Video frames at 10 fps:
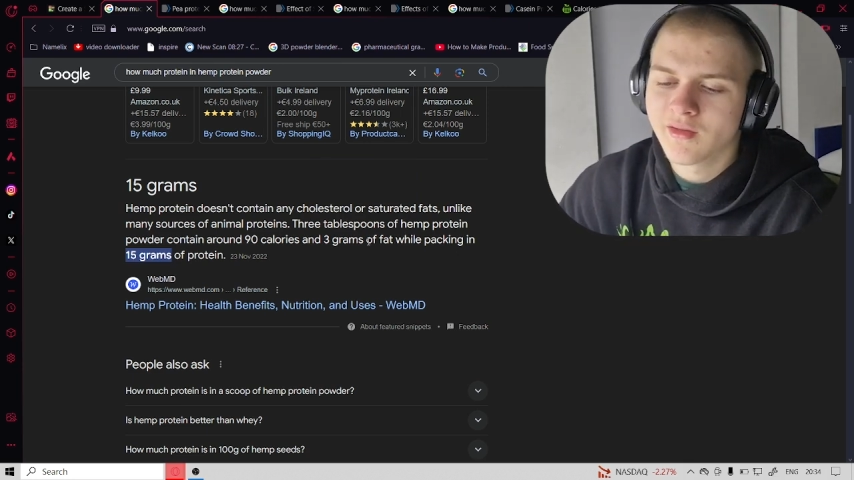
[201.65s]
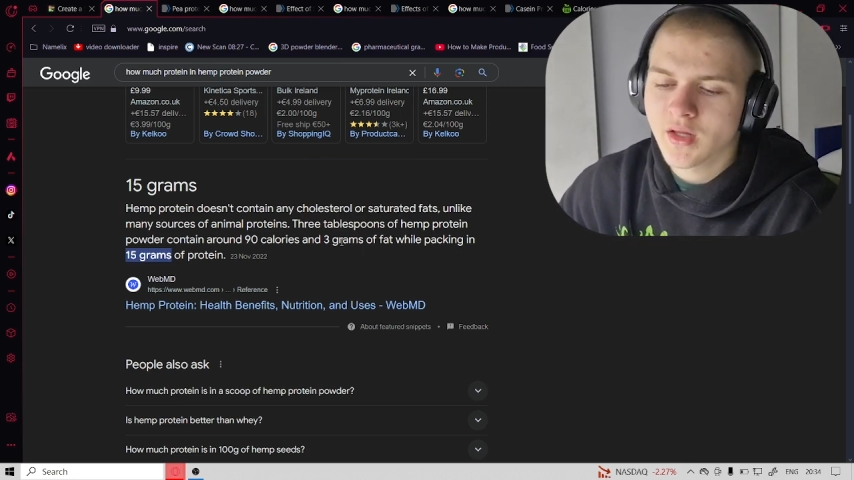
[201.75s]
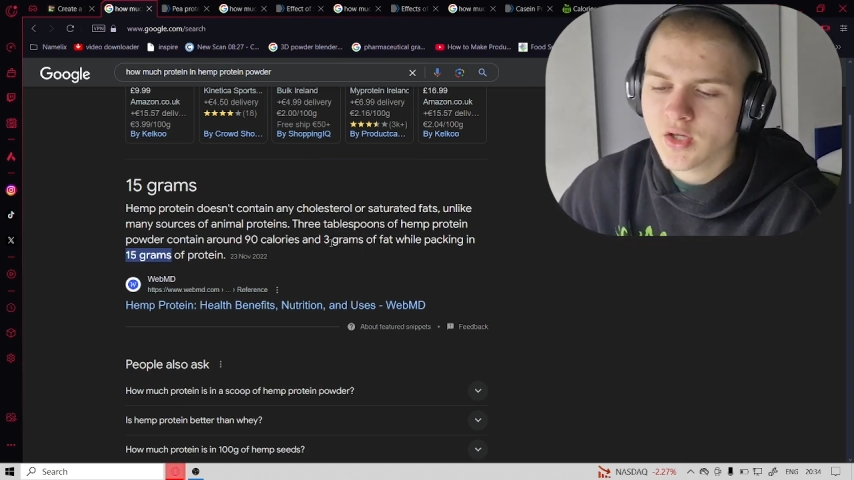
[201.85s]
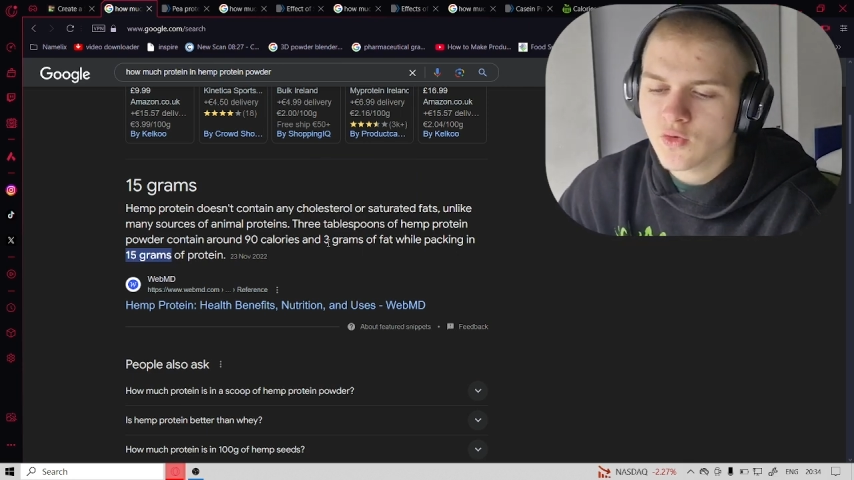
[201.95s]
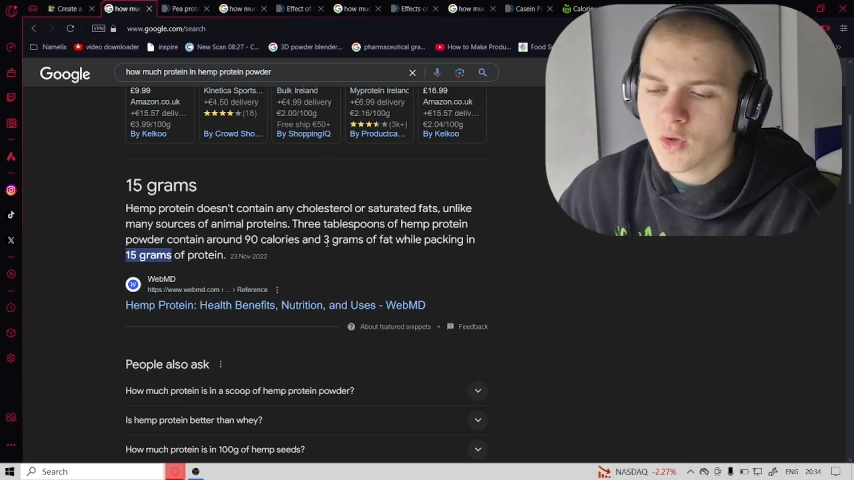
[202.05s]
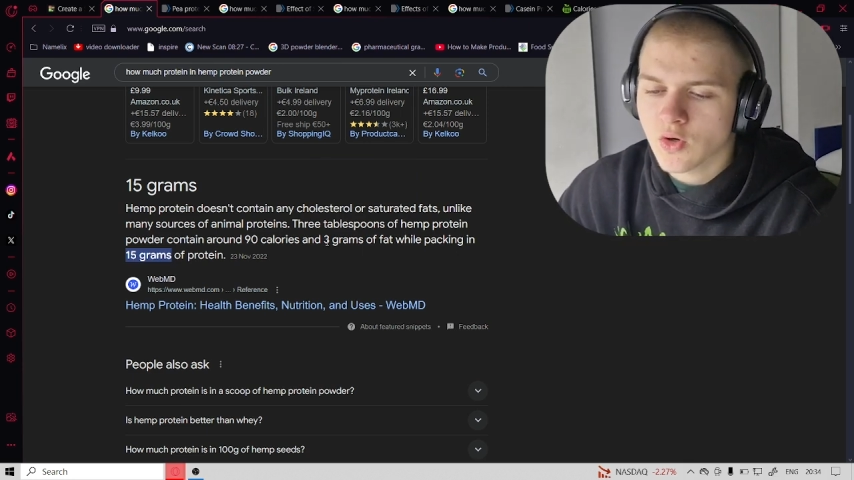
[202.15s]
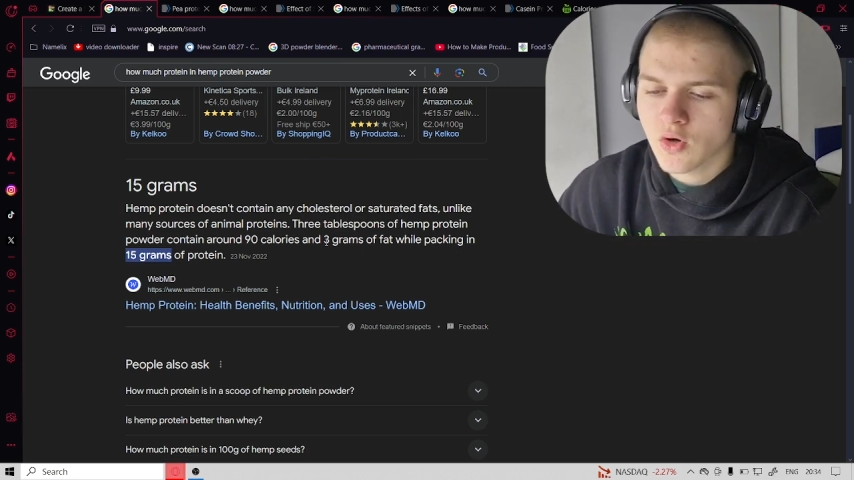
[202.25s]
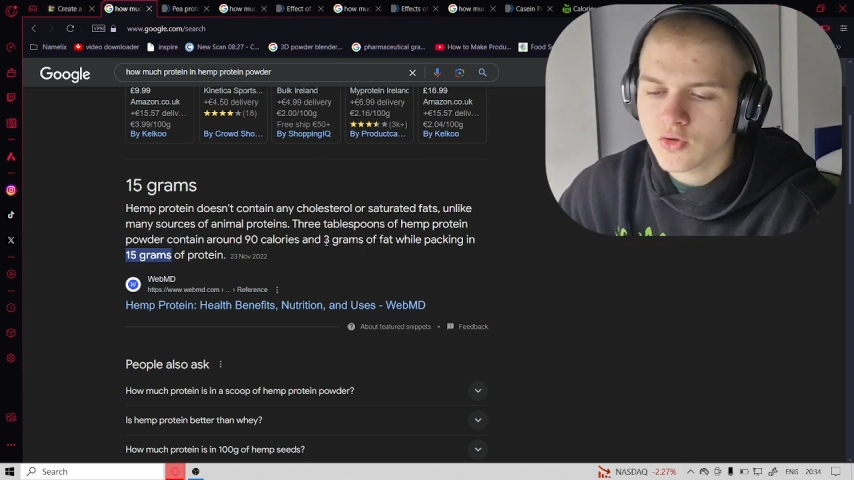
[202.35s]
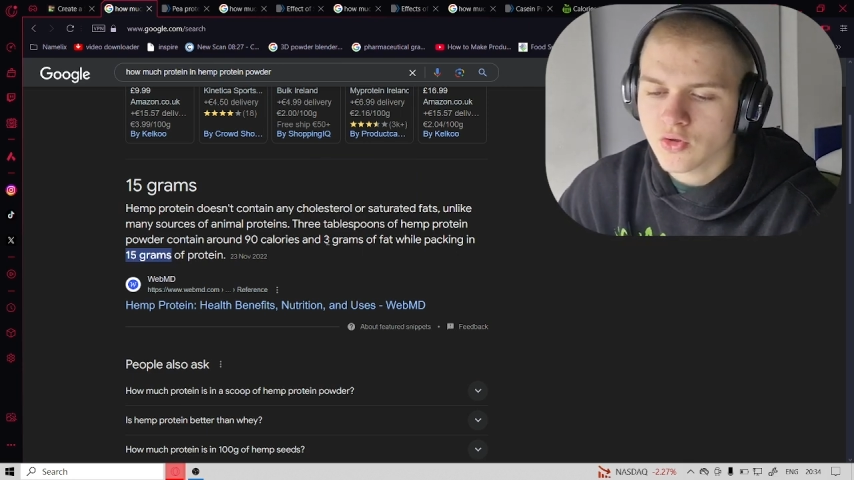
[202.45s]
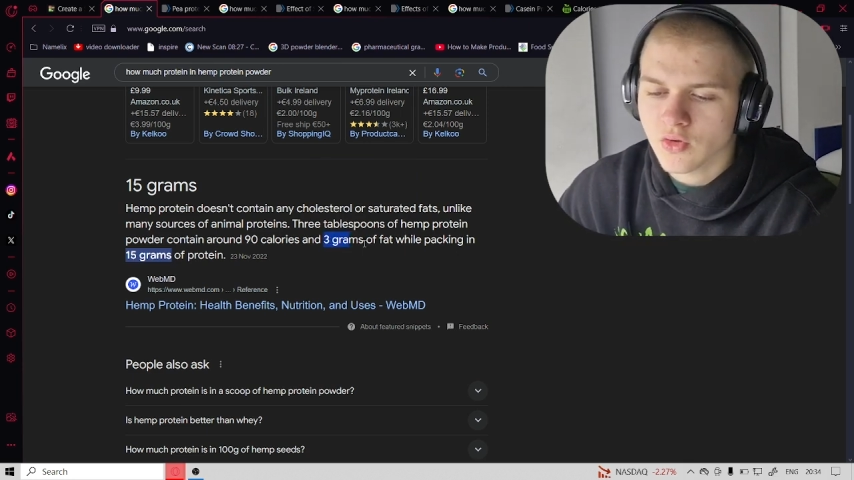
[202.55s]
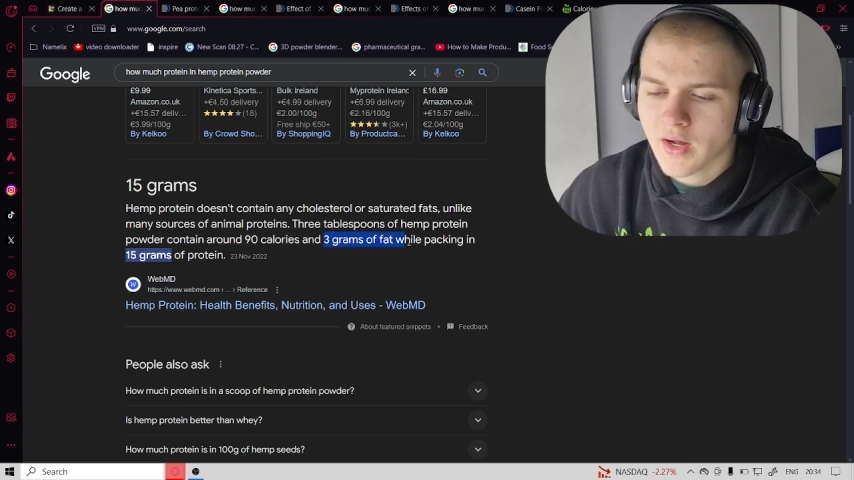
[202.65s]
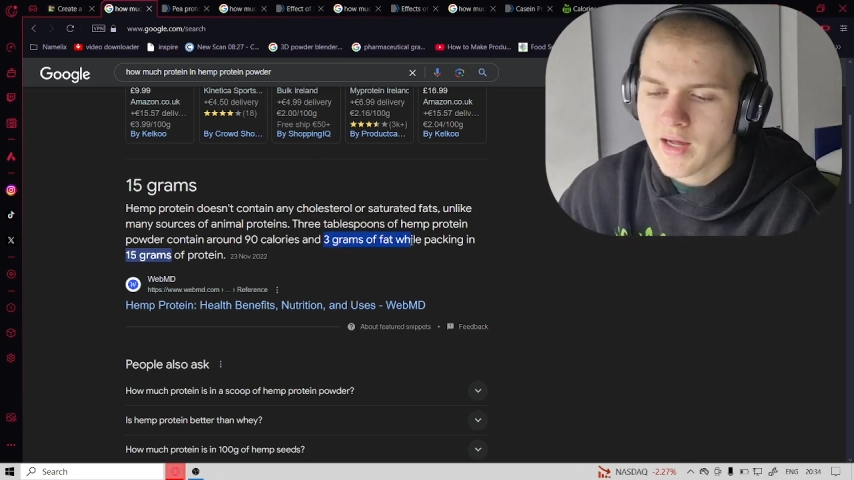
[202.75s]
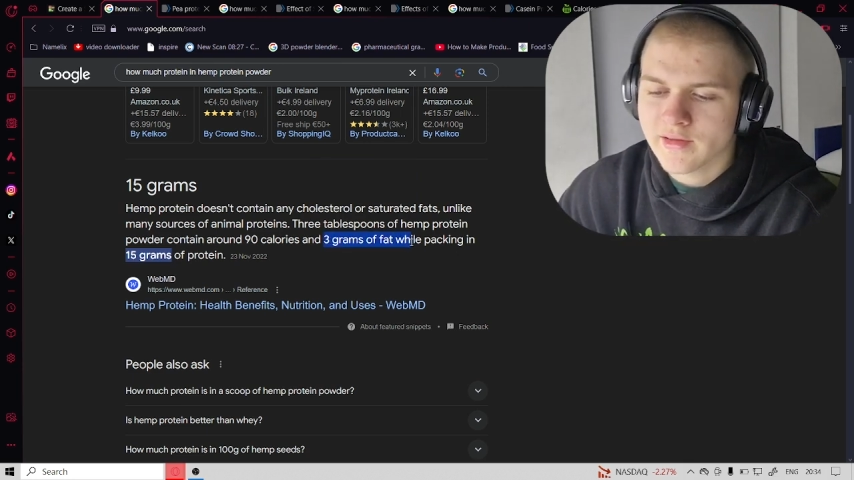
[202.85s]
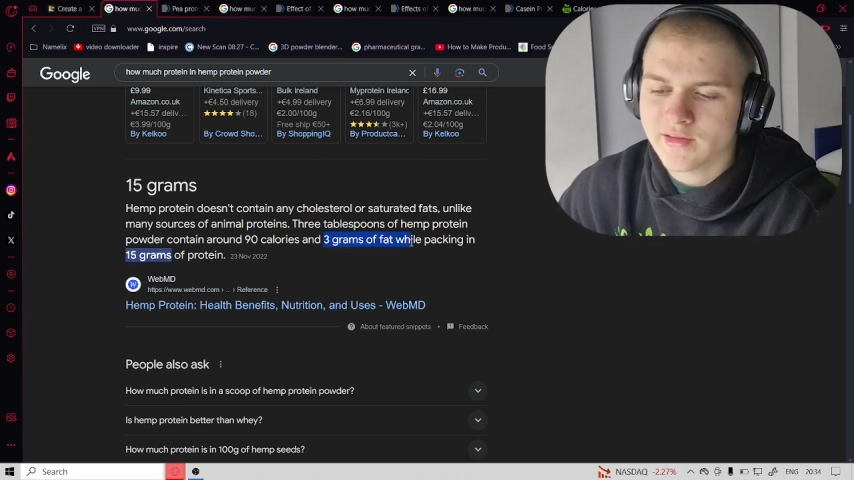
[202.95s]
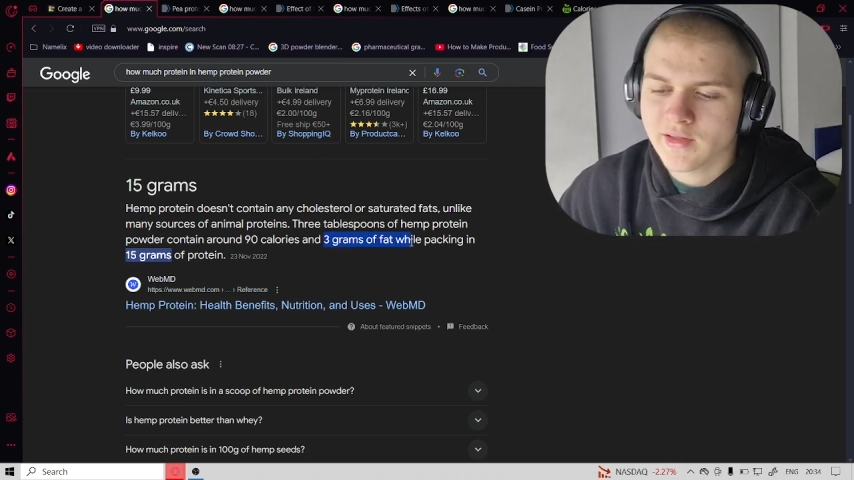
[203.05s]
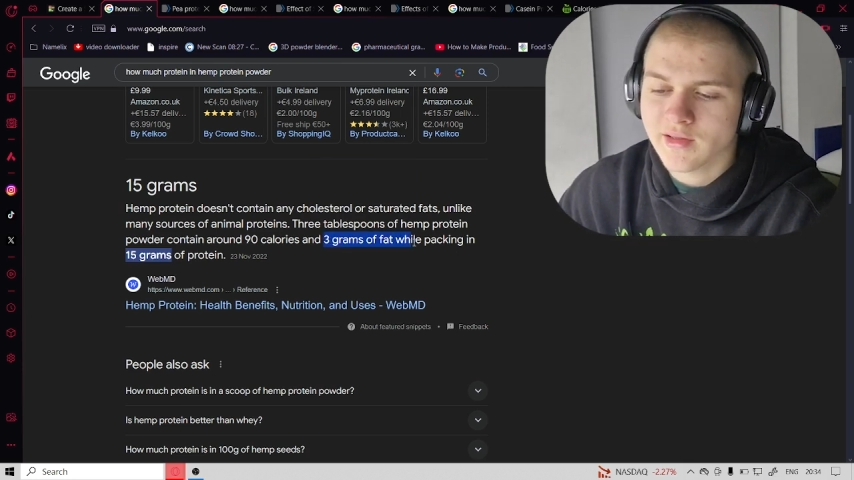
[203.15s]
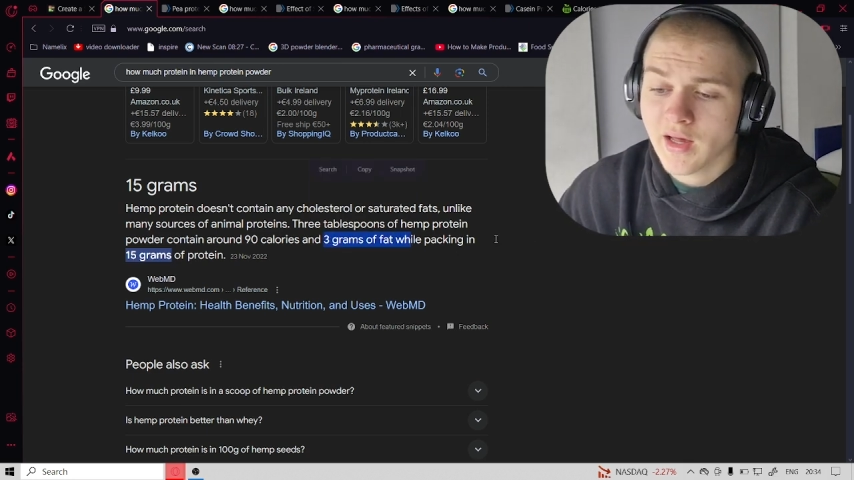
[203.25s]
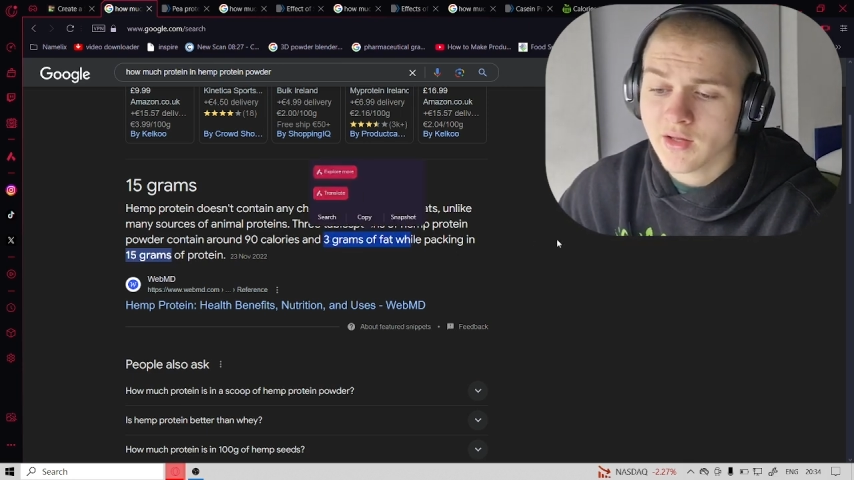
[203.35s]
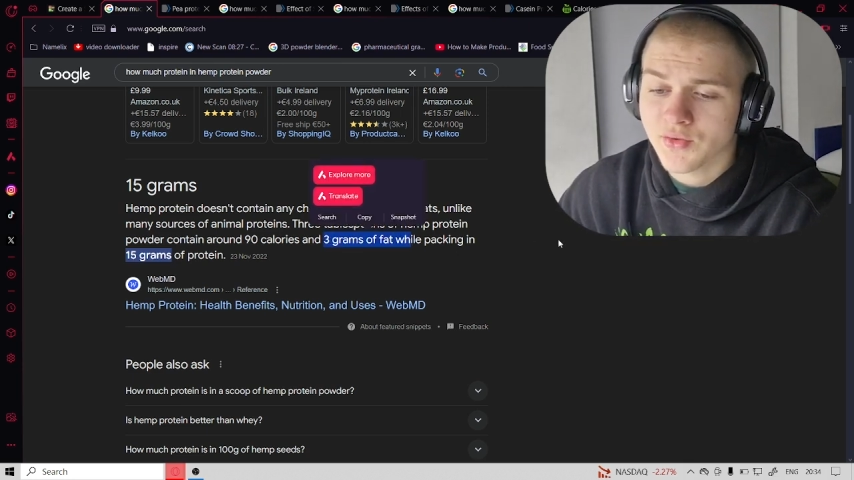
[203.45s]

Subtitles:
This one also adds in that